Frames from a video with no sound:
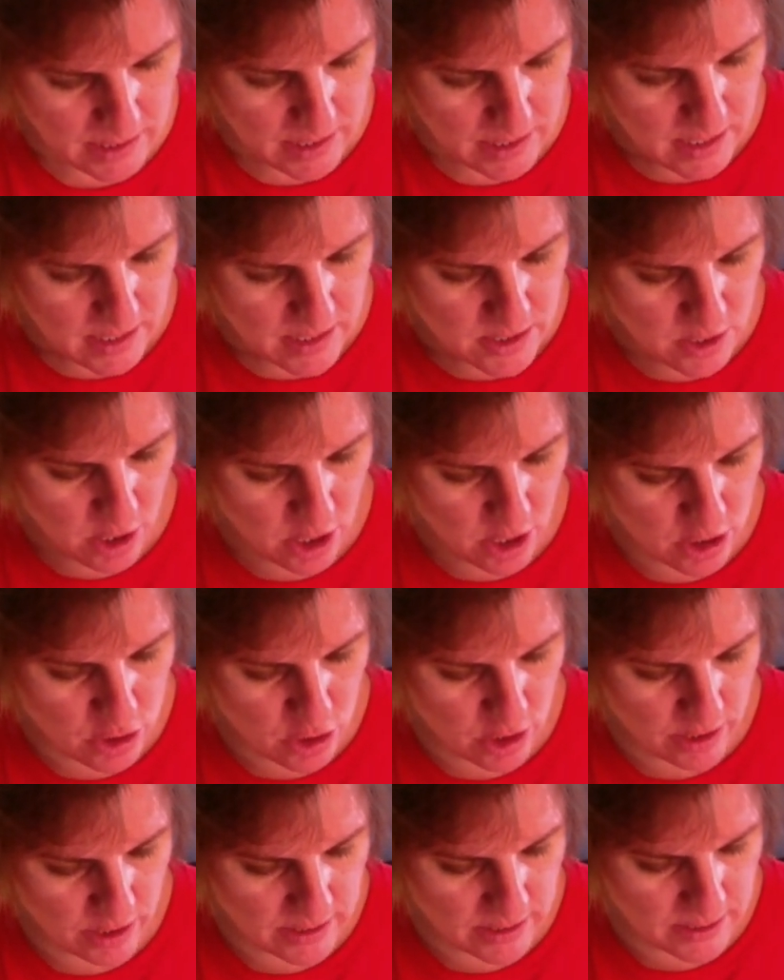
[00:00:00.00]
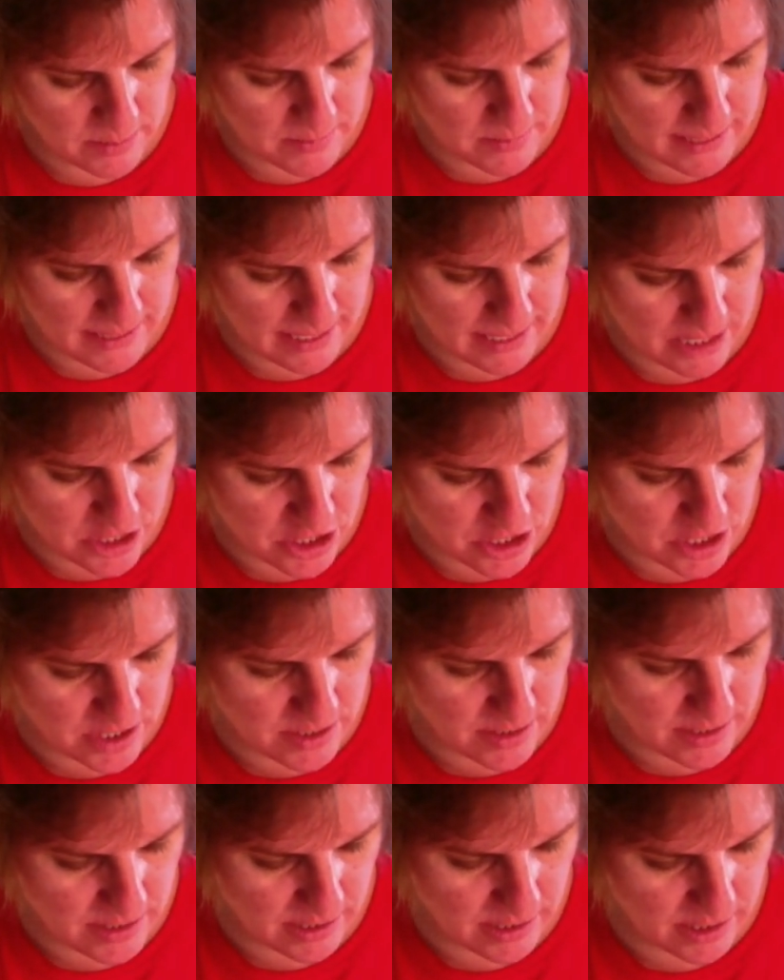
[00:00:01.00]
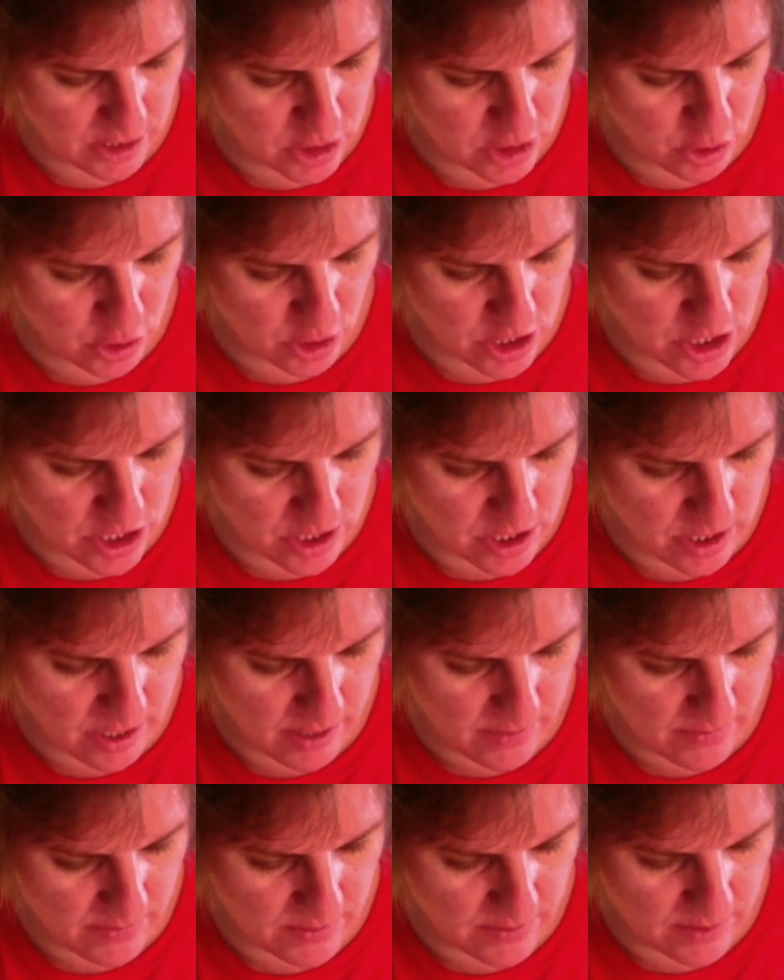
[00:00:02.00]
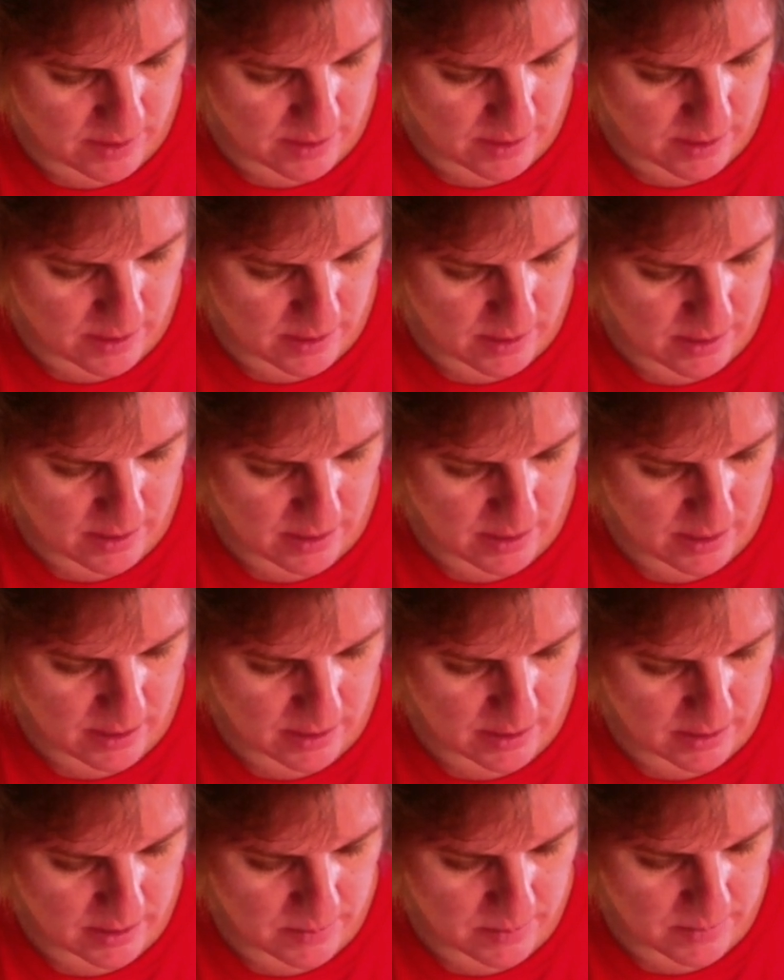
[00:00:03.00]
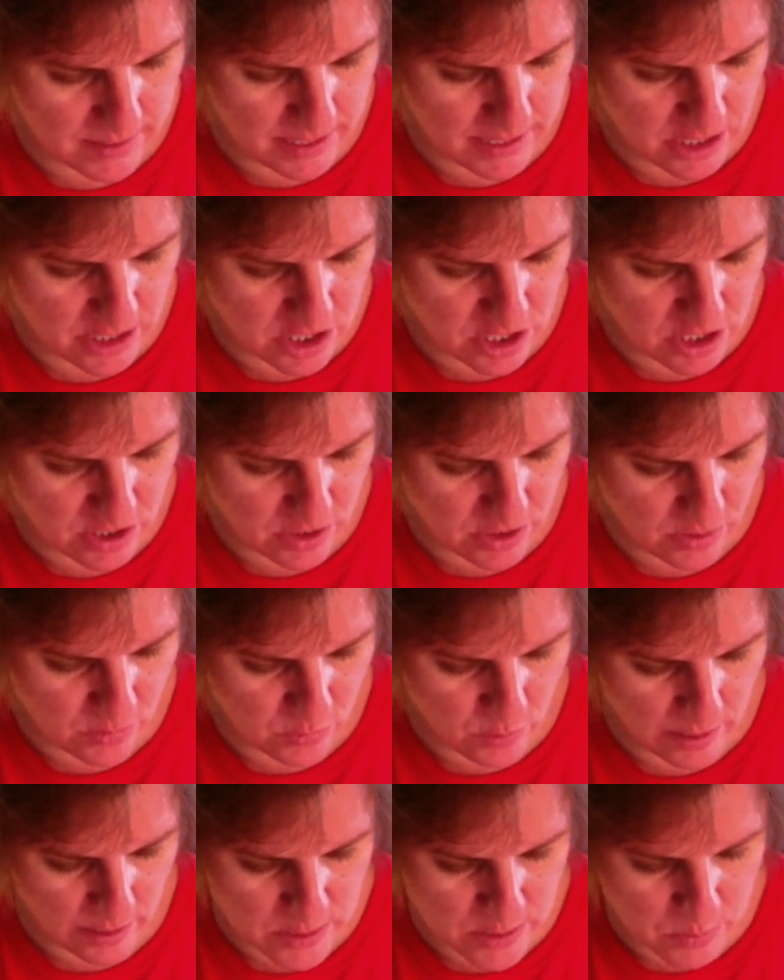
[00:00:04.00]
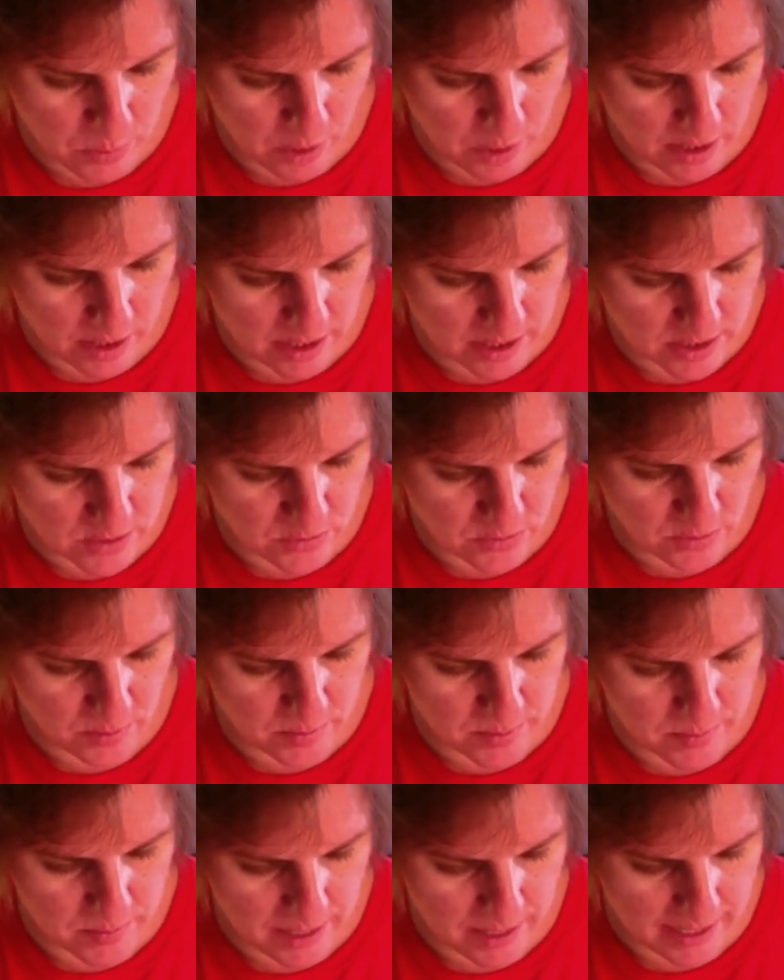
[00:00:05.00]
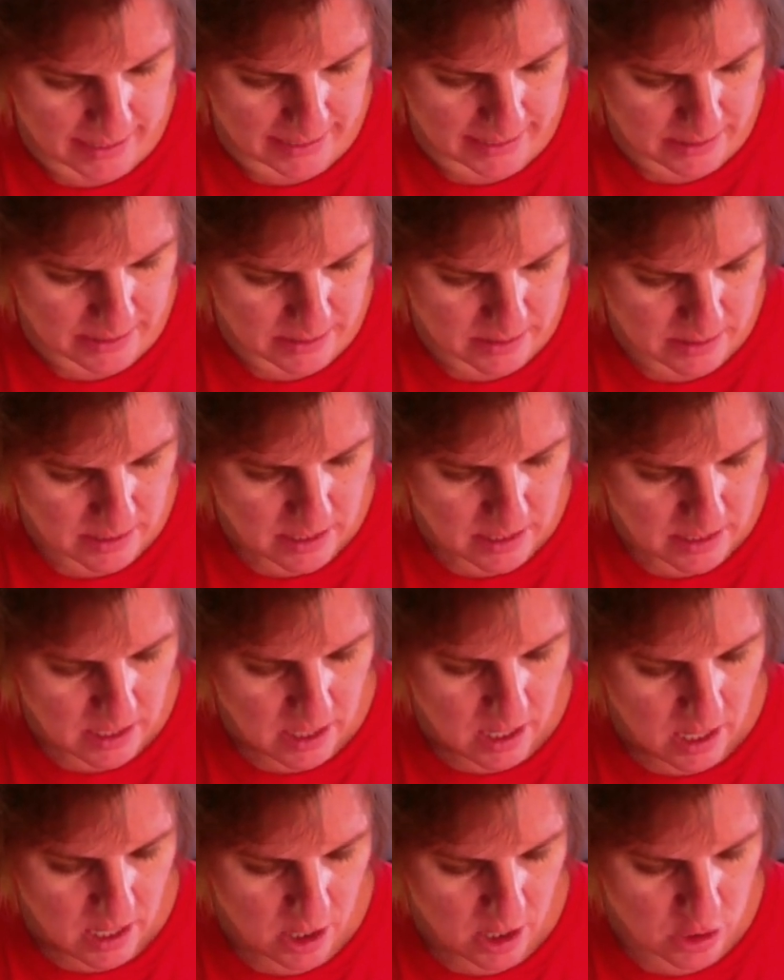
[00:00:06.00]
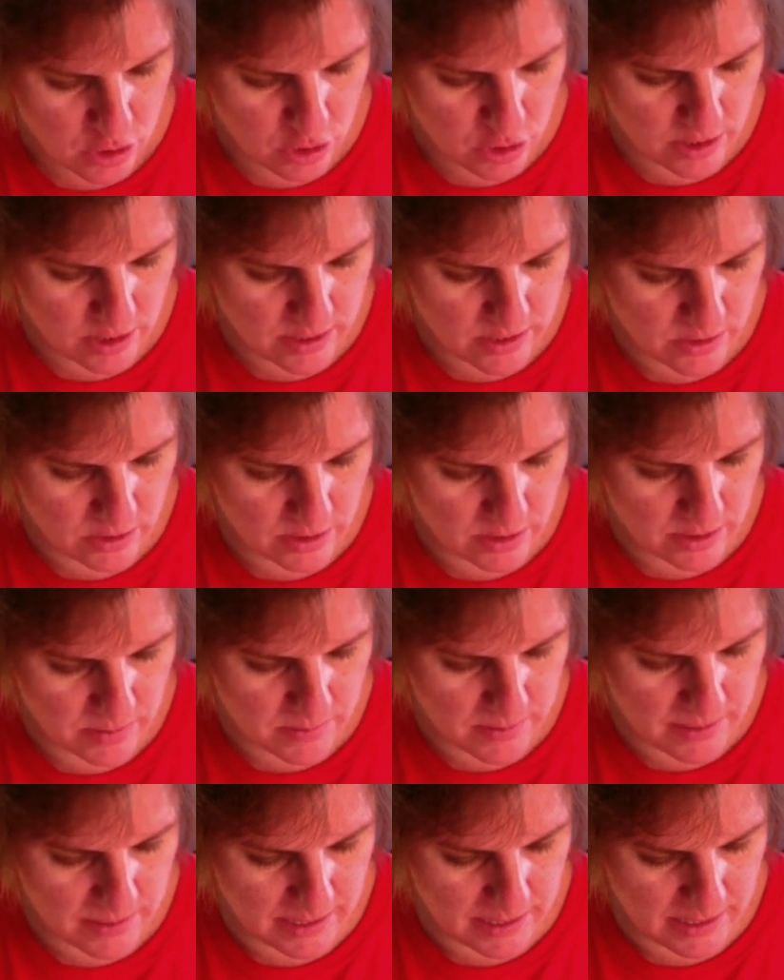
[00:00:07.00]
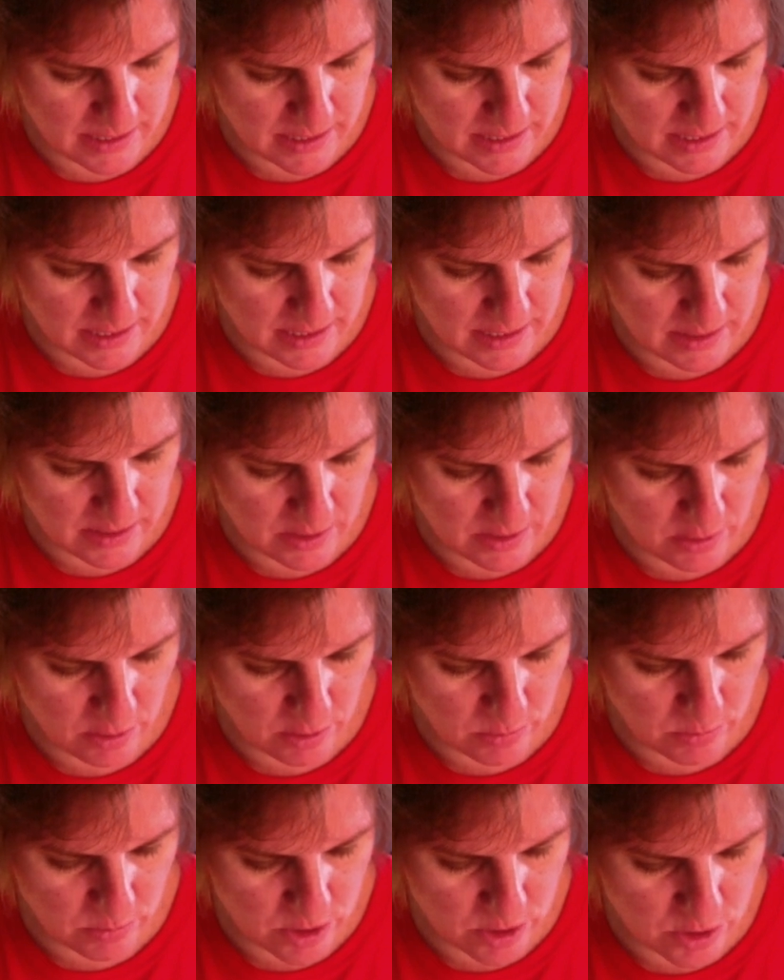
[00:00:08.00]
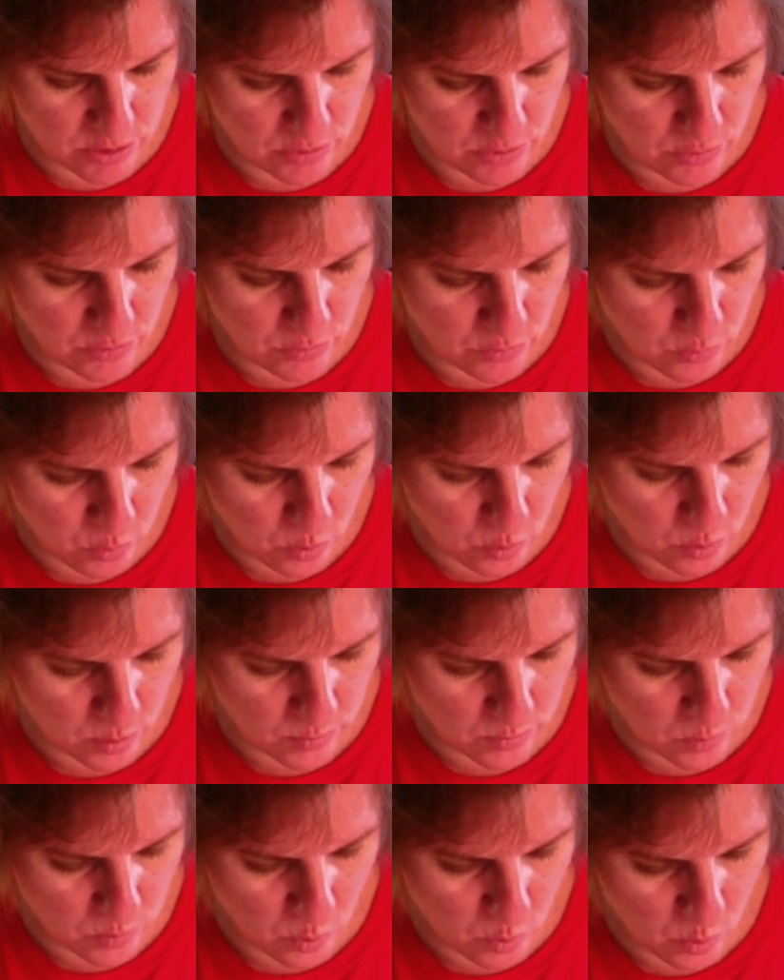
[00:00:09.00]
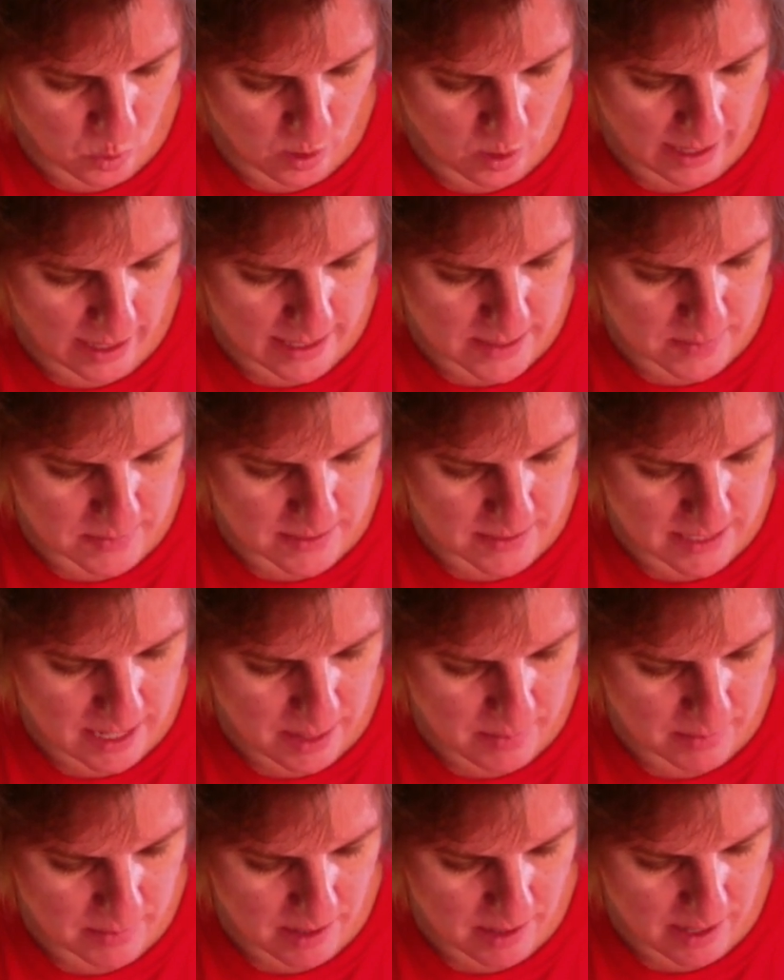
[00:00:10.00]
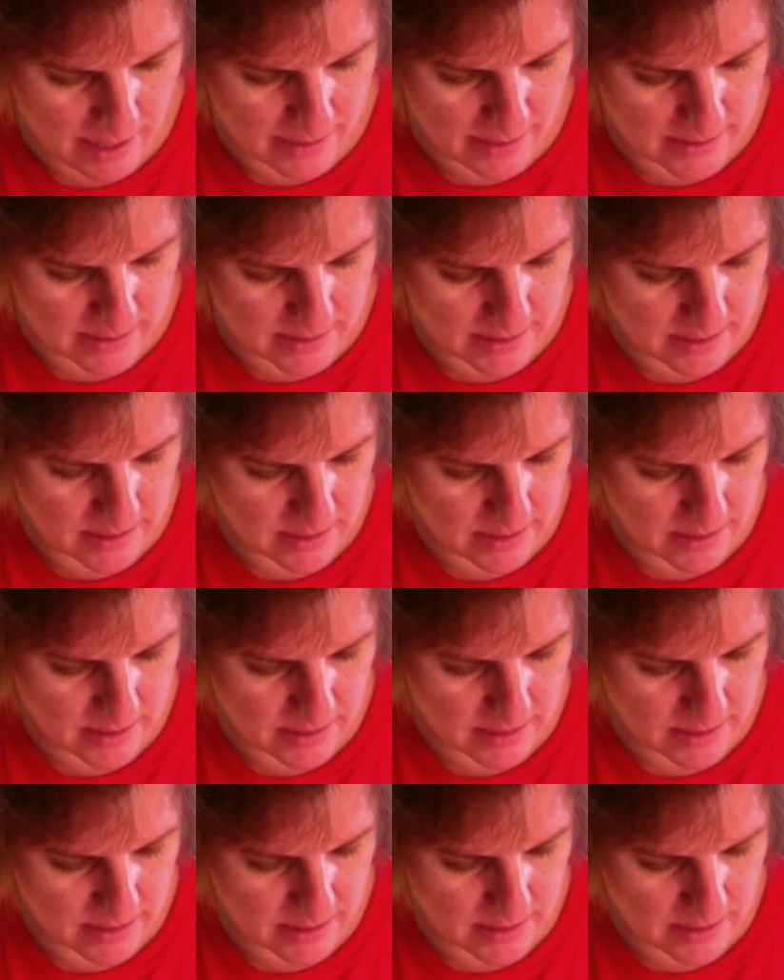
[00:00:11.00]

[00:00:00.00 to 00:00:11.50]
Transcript: So our drug elimination, the excretion of the elimination of waste products from the body. Our drugs are eliminated in their original form or as metabolites.